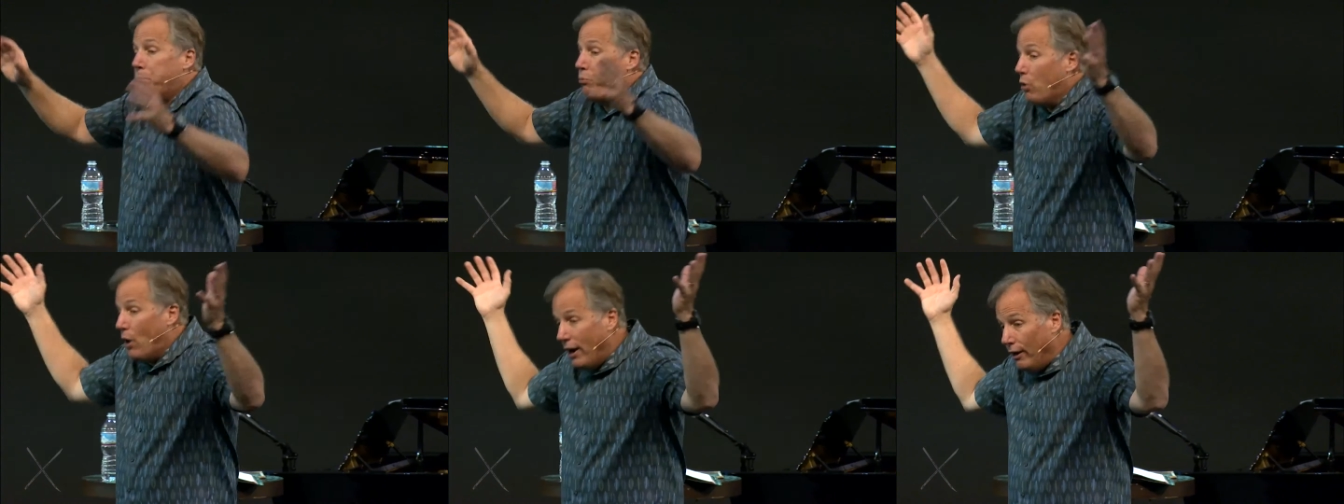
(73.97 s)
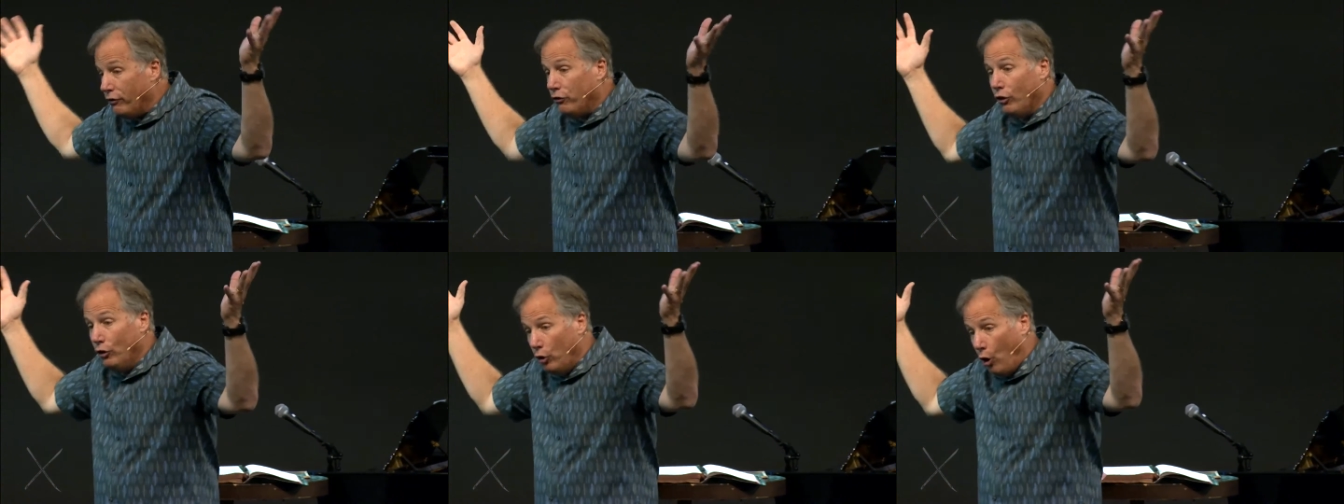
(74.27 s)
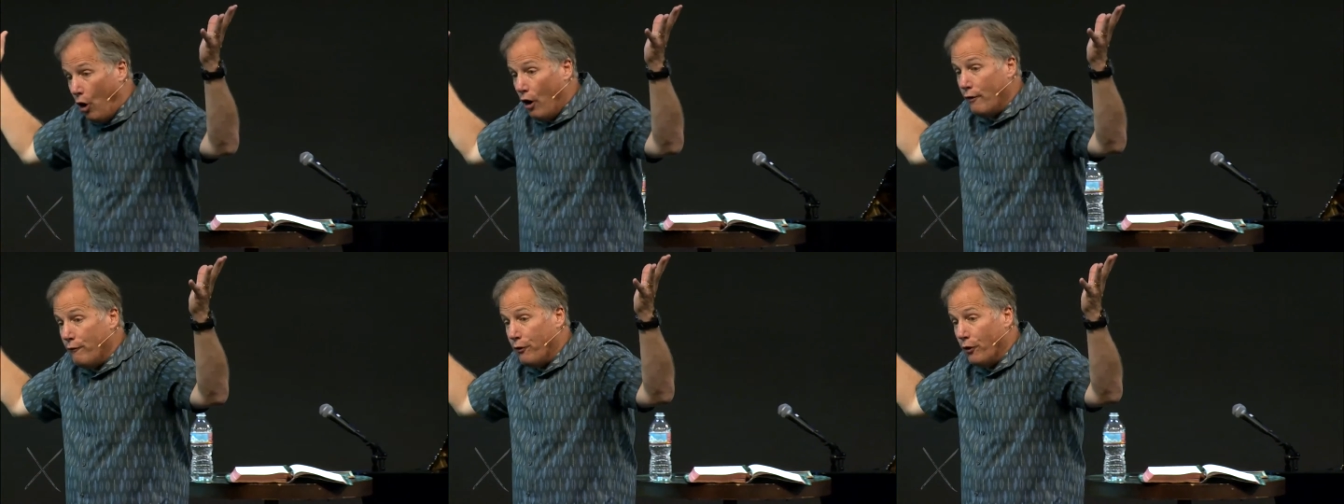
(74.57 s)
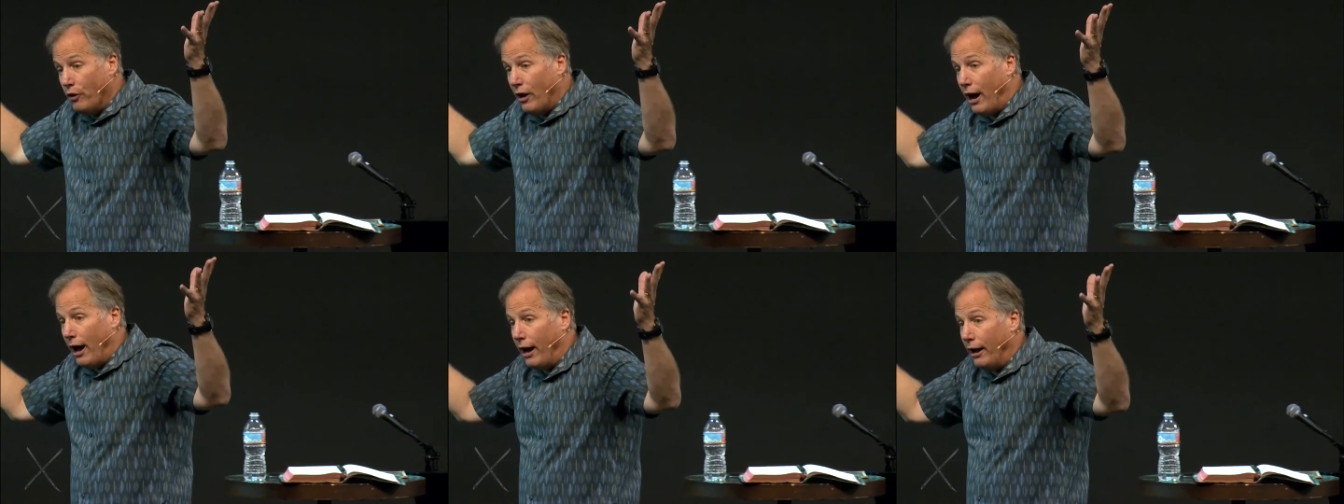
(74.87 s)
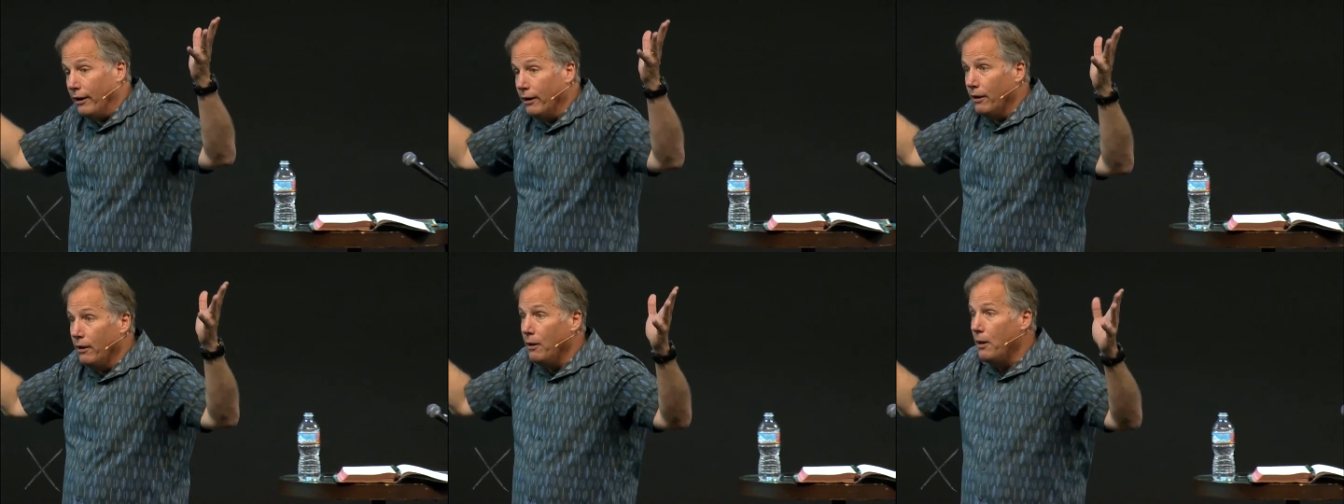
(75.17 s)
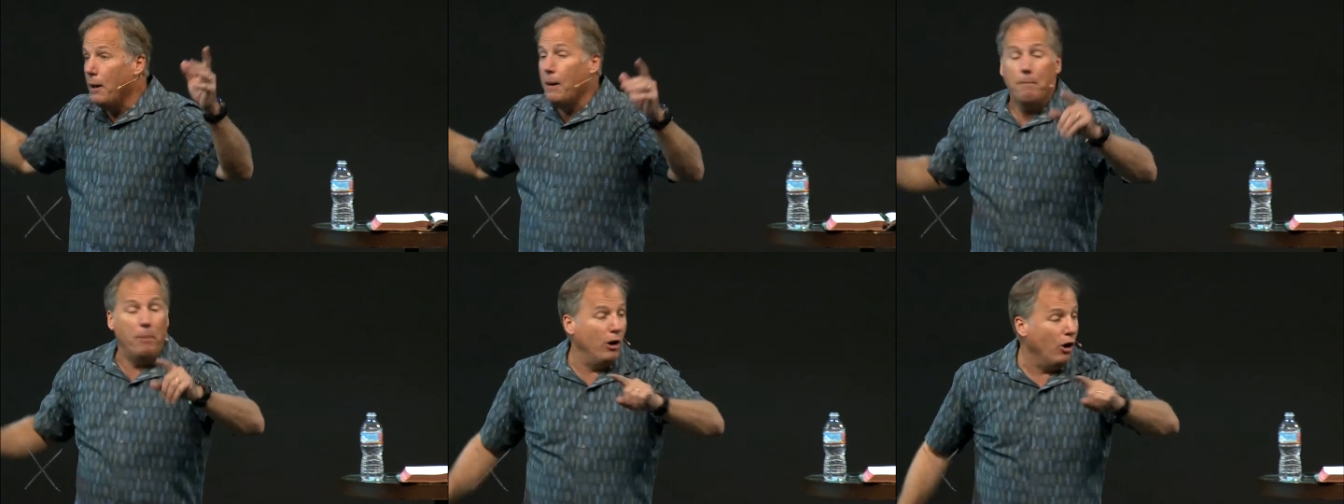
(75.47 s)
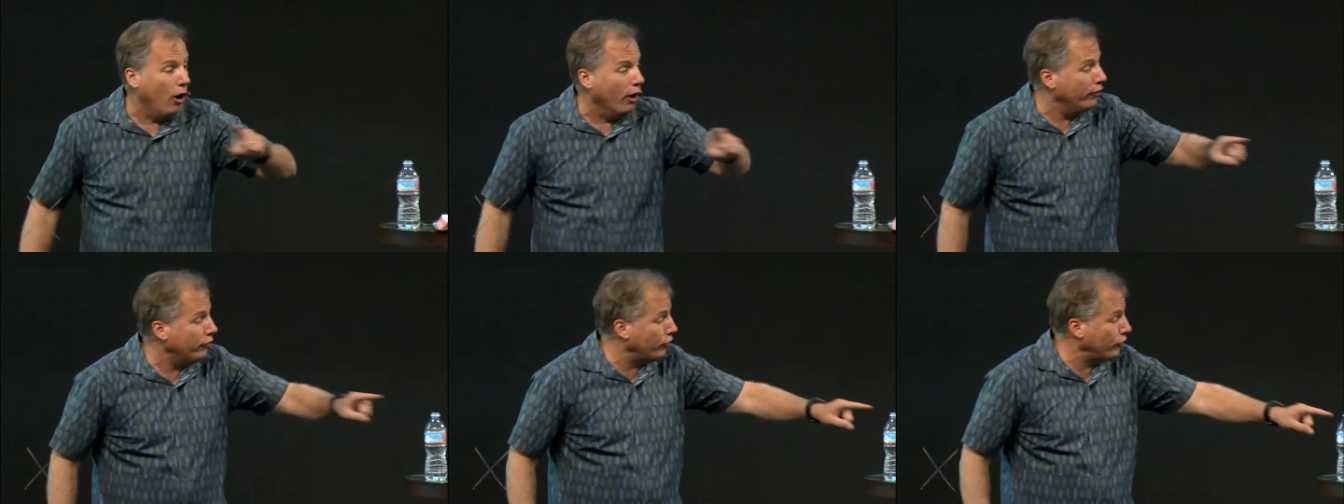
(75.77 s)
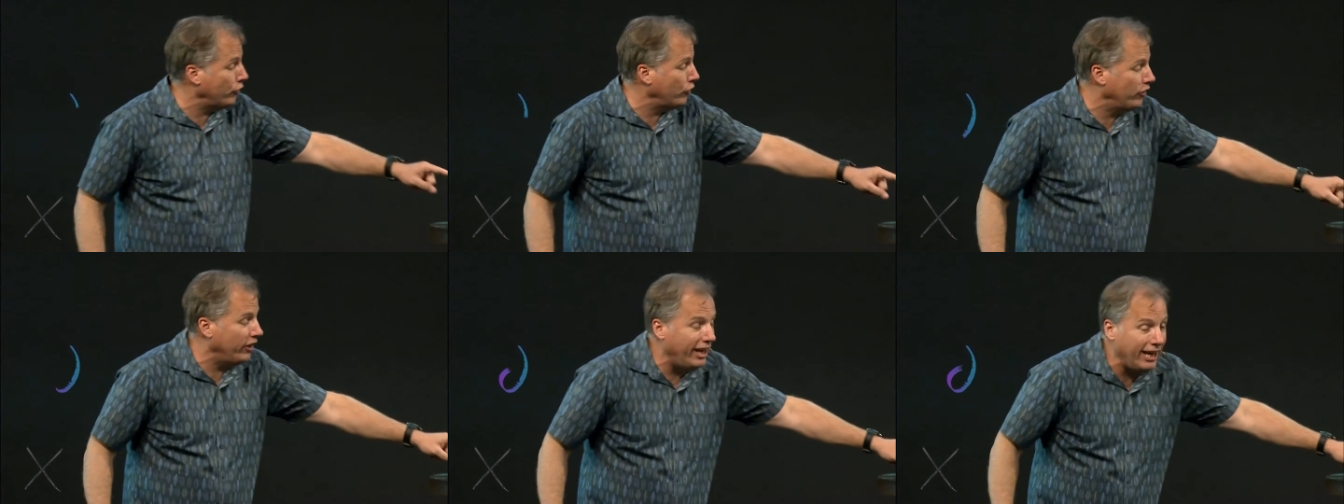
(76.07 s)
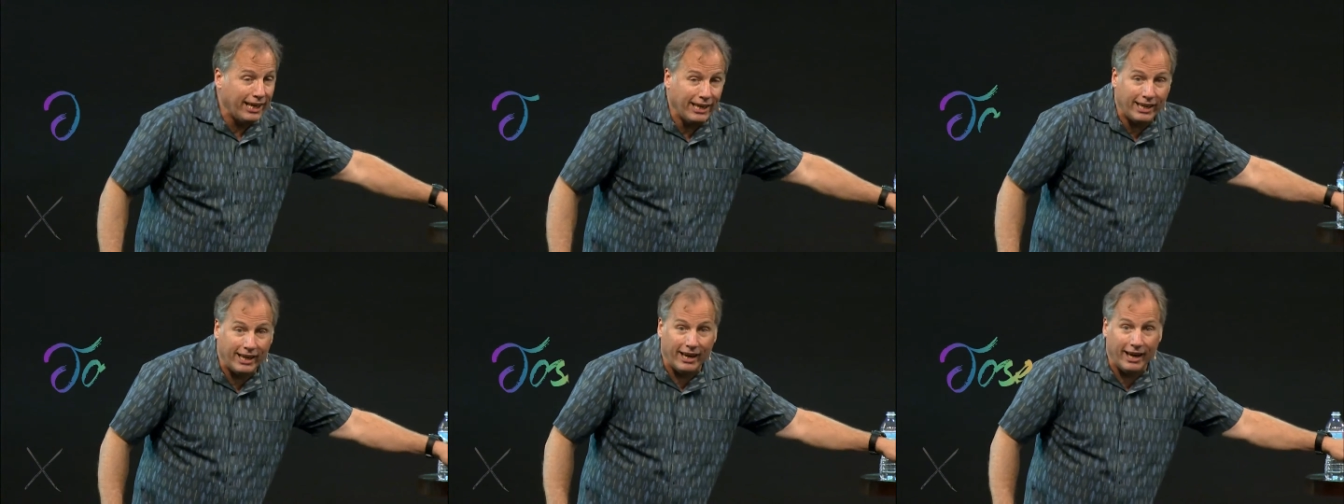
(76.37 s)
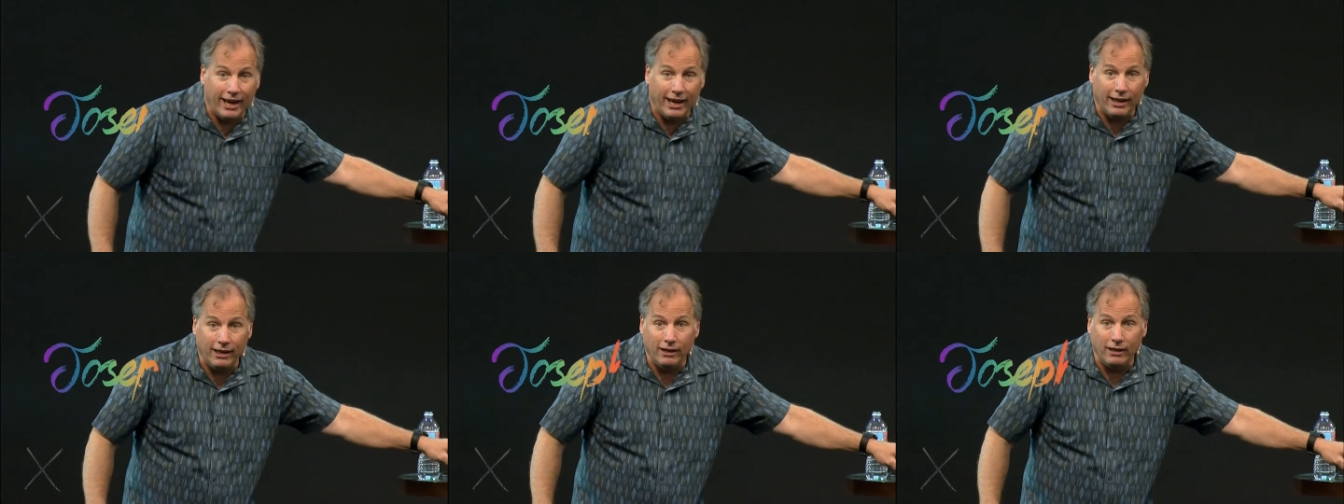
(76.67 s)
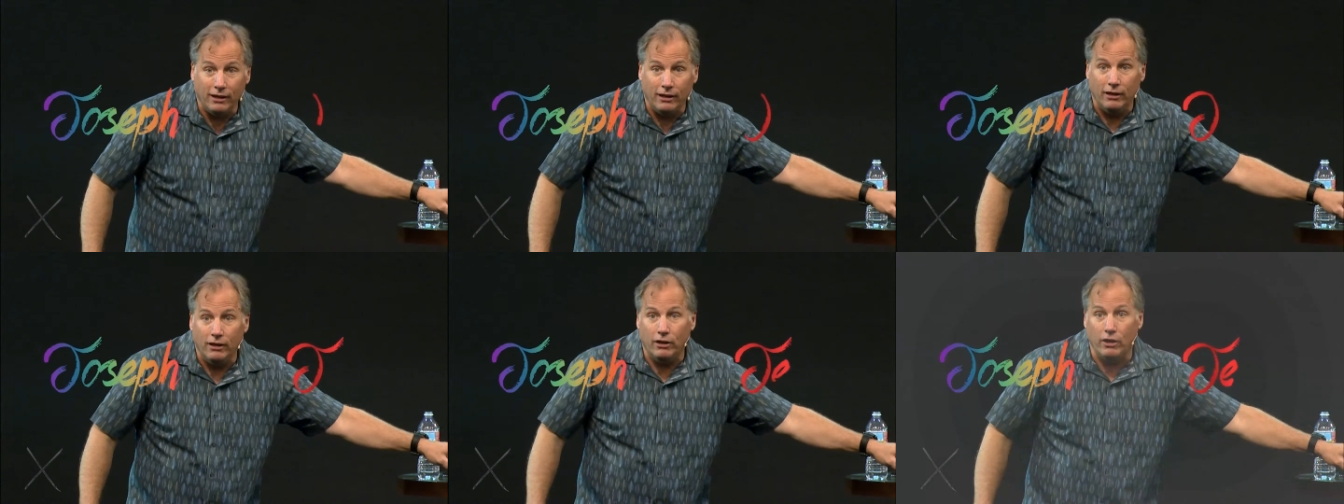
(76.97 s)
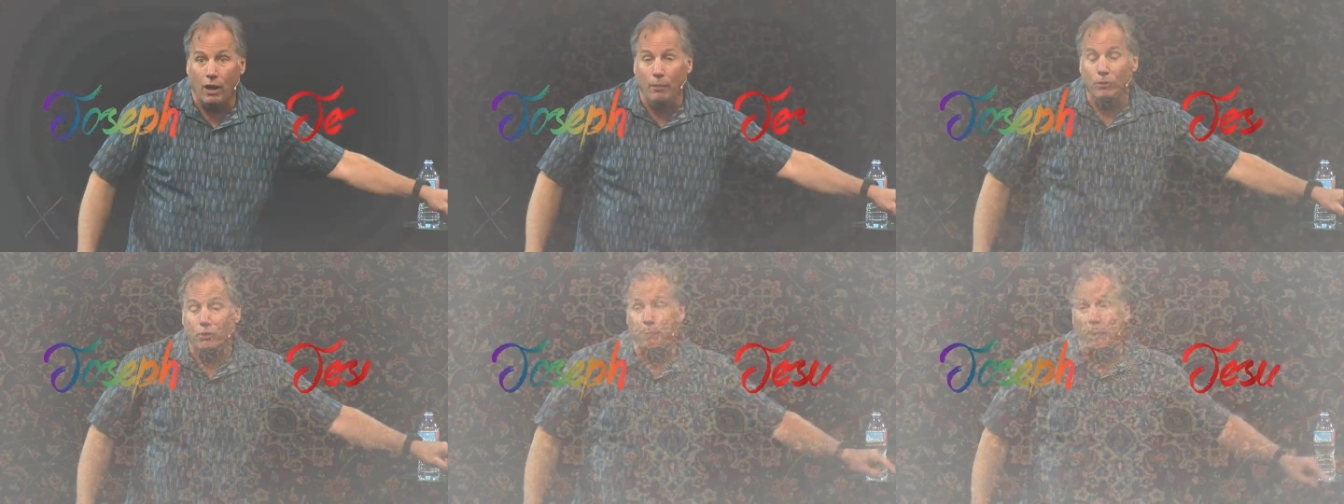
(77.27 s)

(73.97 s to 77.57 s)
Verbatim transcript: Praise the Lord for that. But our seeking comes